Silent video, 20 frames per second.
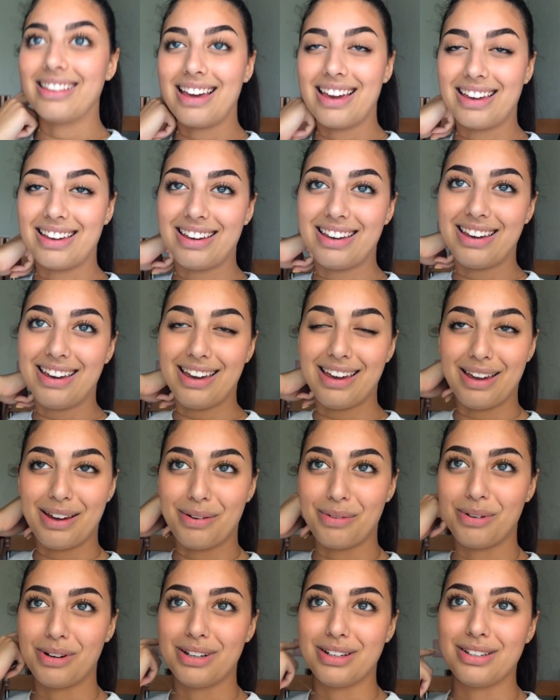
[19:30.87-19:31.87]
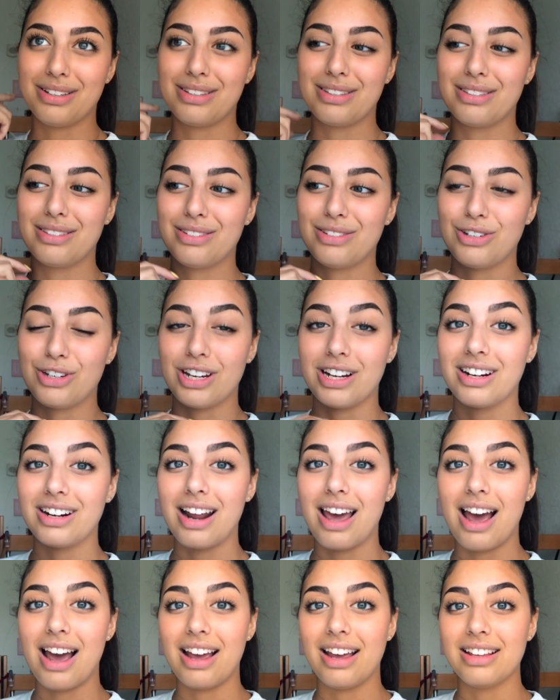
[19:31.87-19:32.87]
Like it was Gene
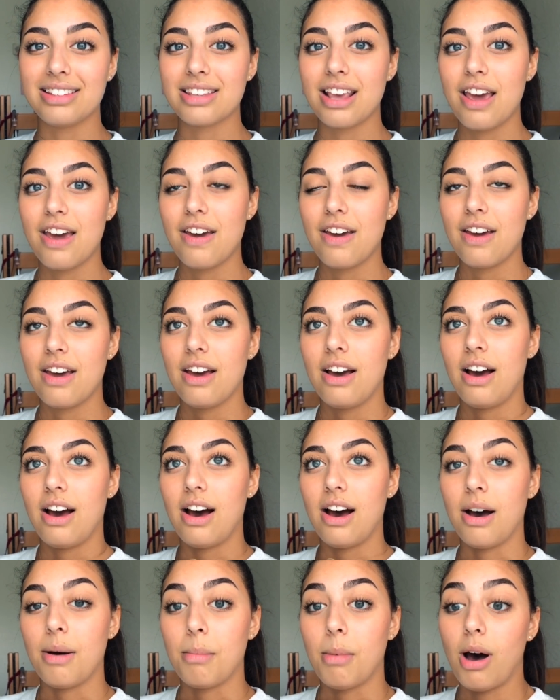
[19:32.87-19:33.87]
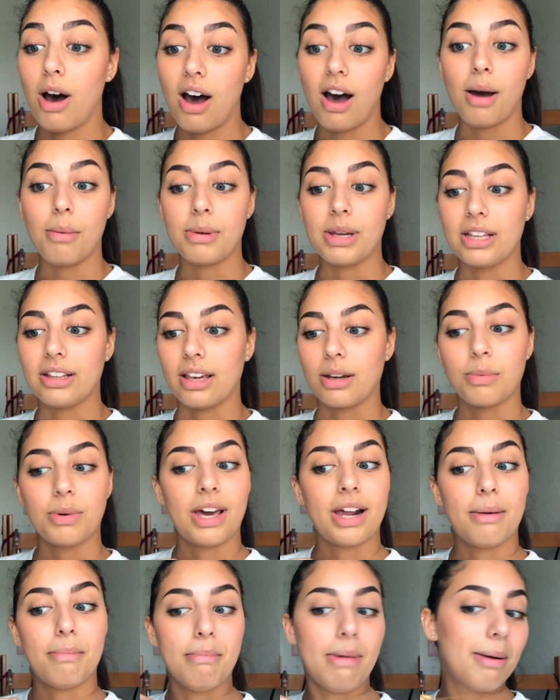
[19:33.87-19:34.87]
and I's um, hobby. Like we
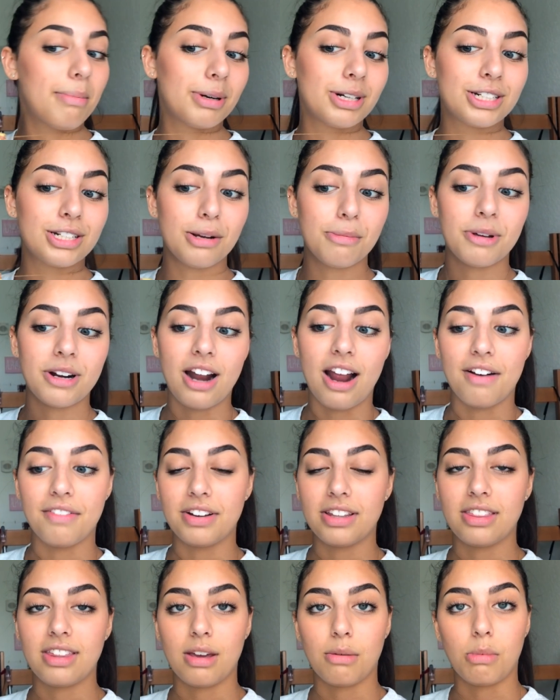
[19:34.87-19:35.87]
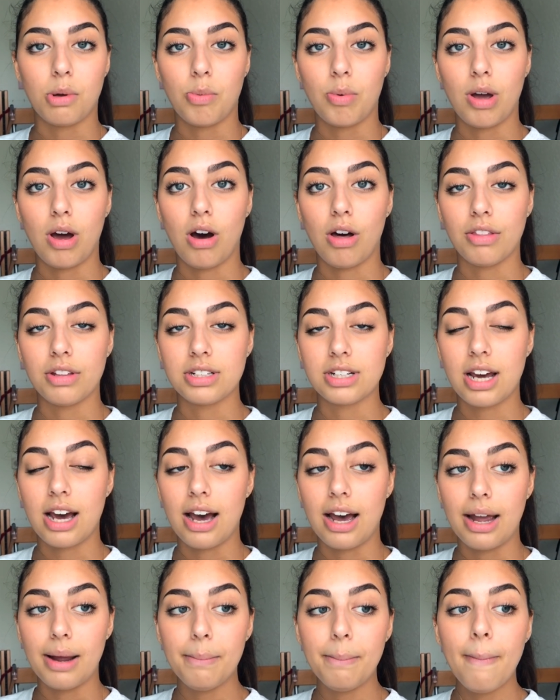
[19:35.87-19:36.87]
had a membership and everything. We went all the
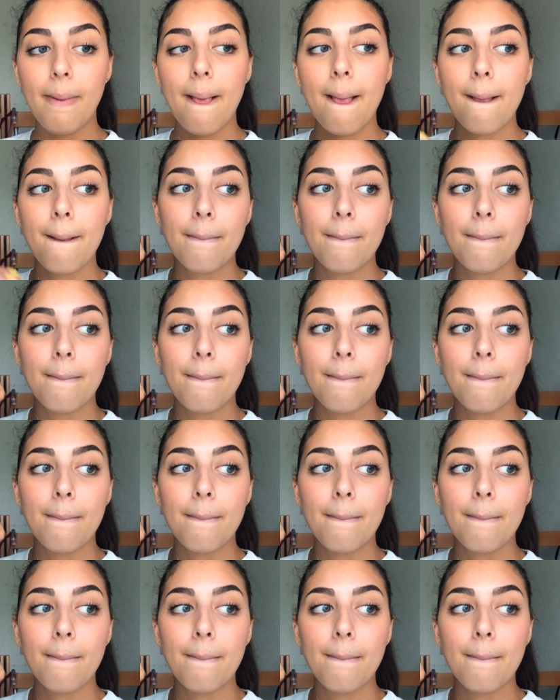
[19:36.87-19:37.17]
time.